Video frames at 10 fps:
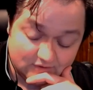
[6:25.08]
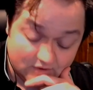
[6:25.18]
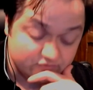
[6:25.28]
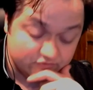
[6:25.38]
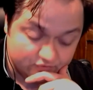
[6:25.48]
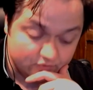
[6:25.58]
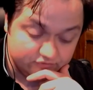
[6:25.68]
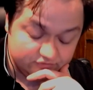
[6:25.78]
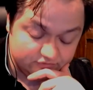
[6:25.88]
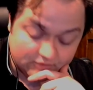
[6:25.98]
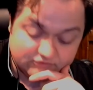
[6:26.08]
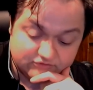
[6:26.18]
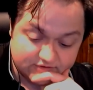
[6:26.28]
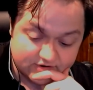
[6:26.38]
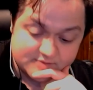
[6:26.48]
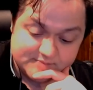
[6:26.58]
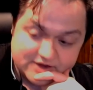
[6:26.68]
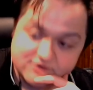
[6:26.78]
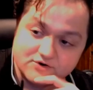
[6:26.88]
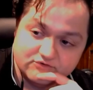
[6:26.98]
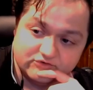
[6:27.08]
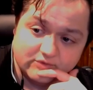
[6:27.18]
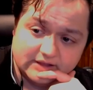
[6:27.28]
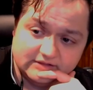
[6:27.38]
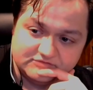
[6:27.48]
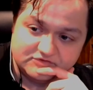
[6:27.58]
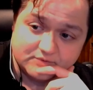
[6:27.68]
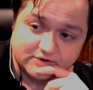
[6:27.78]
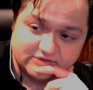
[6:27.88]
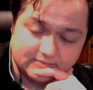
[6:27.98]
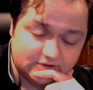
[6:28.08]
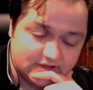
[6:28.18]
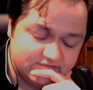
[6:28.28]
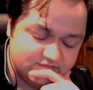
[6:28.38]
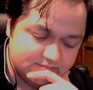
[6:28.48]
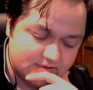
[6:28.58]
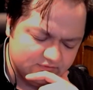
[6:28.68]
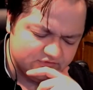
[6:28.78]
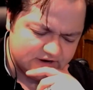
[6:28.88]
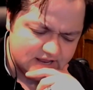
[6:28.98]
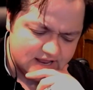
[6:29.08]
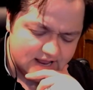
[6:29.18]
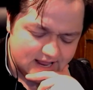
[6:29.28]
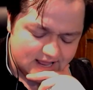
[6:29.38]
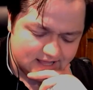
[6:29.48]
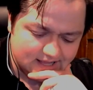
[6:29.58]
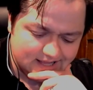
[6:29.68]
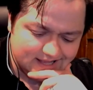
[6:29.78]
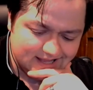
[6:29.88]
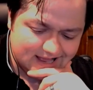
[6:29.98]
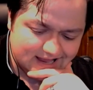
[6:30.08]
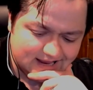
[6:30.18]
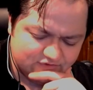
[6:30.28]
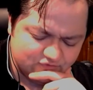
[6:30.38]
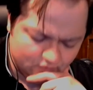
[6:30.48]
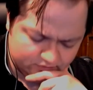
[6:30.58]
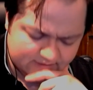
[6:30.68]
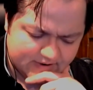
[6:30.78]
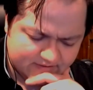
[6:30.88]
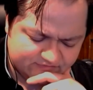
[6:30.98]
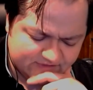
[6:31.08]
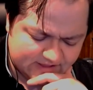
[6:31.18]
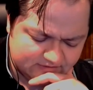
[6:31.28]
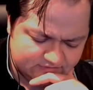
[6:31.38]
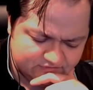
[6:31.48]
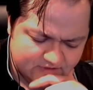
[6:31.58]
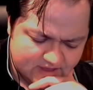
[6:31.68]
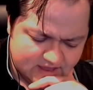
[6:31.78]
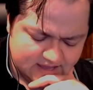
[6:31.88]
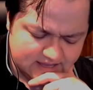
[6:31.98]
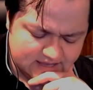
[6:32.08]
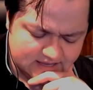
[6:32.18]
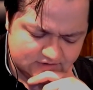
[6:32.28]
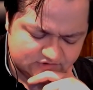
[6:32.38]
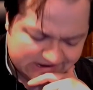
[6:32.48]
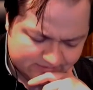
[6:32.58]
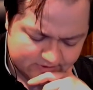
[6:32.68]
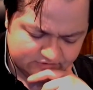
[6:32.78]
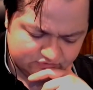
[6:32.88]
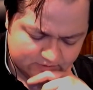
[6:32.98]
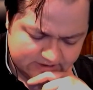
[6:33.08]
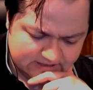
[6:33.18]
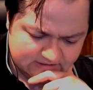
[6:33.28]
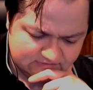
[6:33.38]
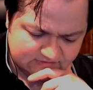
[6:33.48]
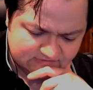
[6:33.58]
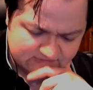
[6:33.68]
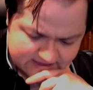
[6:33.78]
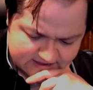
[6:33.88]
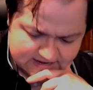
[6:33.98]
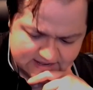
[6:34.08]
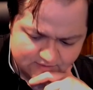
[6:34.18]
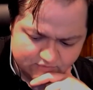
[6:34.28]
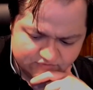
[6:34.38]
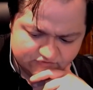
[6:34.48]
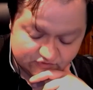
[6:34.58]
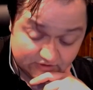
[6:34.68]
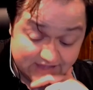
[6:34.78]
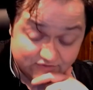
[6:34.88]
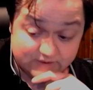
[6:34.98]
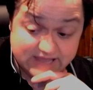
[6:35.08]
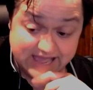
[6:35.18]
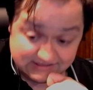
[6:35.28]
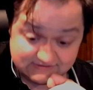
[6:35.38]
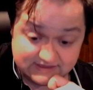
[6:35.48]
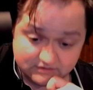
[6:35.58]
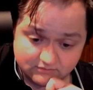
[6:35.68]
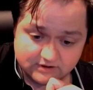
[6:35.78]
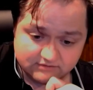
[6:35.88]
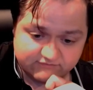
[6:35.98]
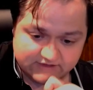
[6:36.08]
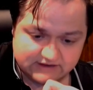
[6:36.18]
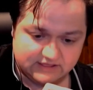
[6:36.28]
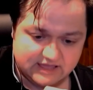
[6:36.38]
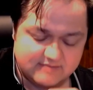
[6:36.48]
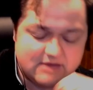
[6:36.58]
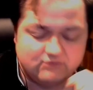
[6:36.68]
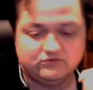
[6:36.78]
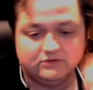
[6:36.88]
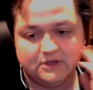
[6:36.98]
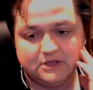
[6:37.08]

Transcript: also sold the book to their competitor. So I lived this weird double life in publishing. I sold Empire of Silence in January 2016. It was July 2018 when it finally came out.